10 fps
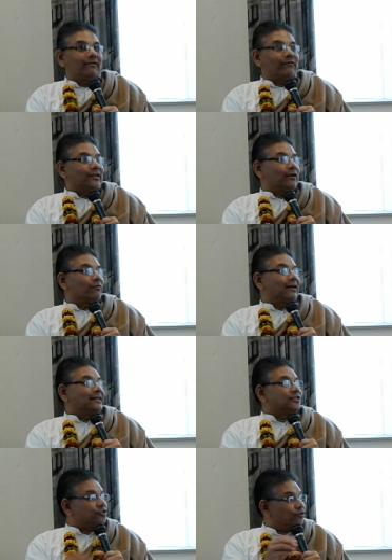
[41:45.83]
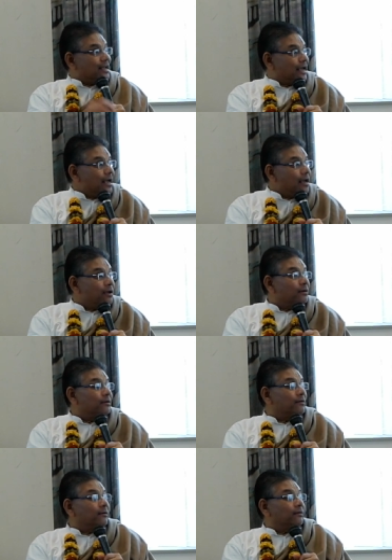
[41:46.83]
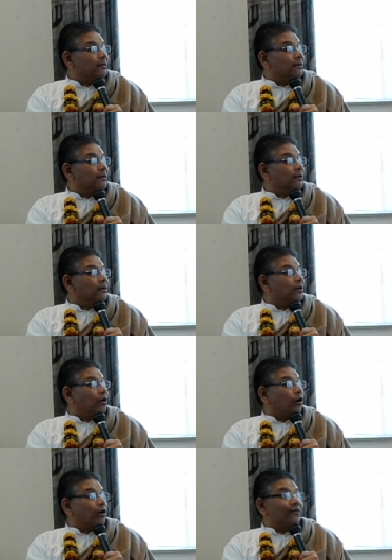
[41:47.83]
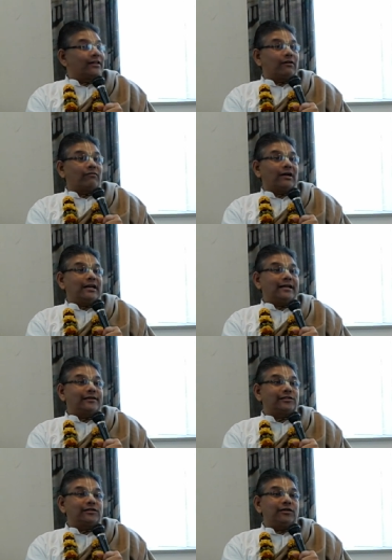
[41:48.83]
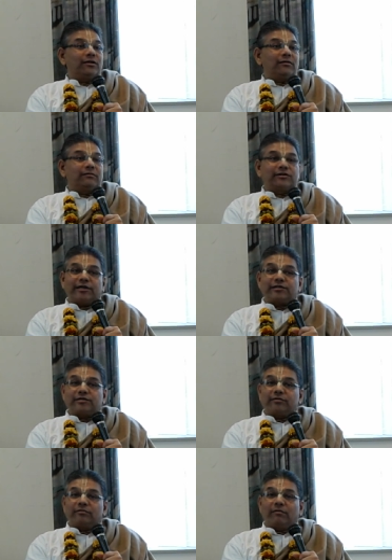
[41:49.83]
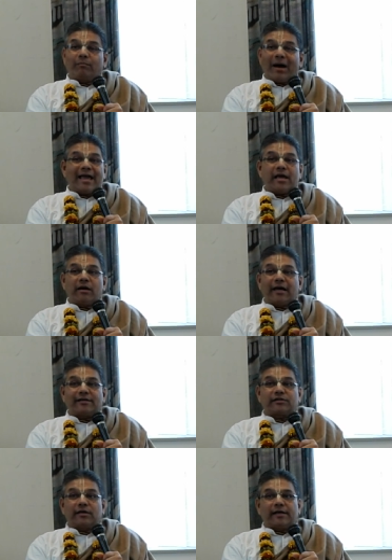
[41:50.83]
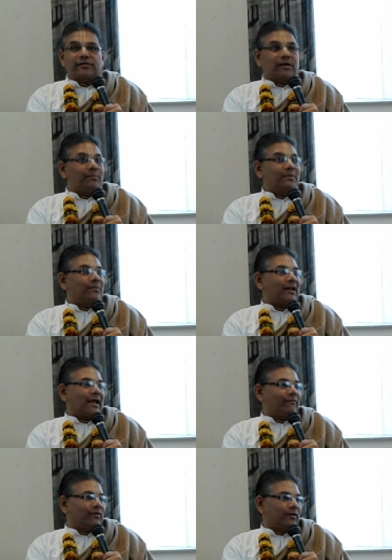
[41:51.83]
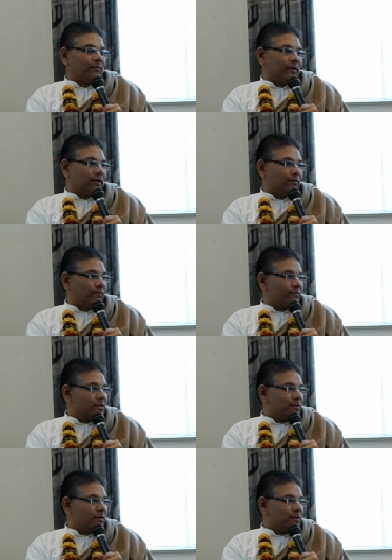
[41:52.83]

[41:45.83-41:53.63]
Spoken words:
Whether one is drinking or whether one is just buying, as some people have a